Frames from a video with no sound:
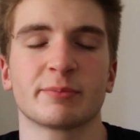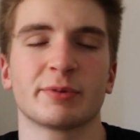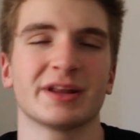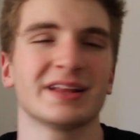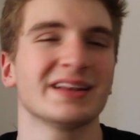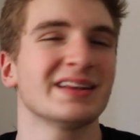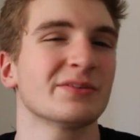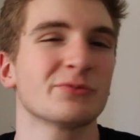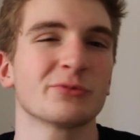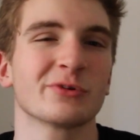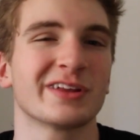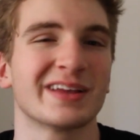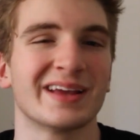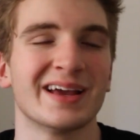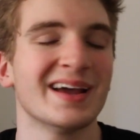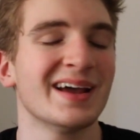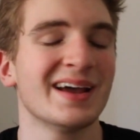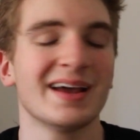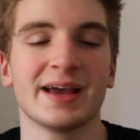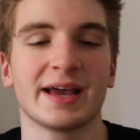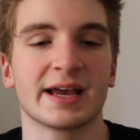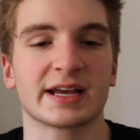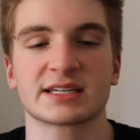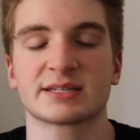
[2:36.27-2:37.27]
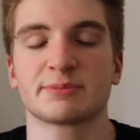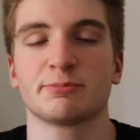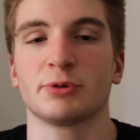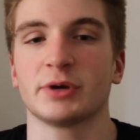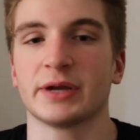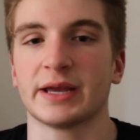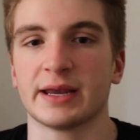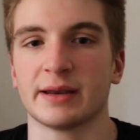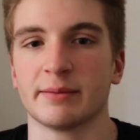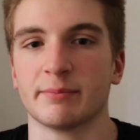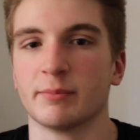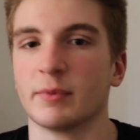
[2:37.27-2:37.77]
but I didn't really
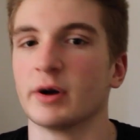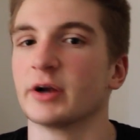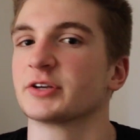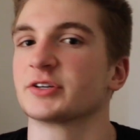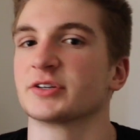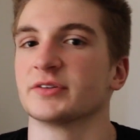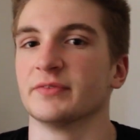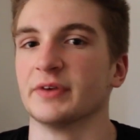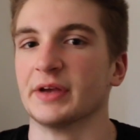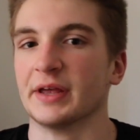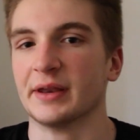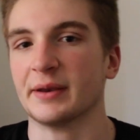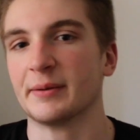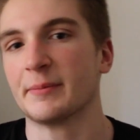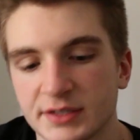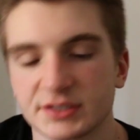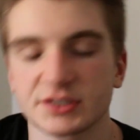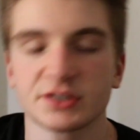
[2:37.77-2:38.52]
explain much of it.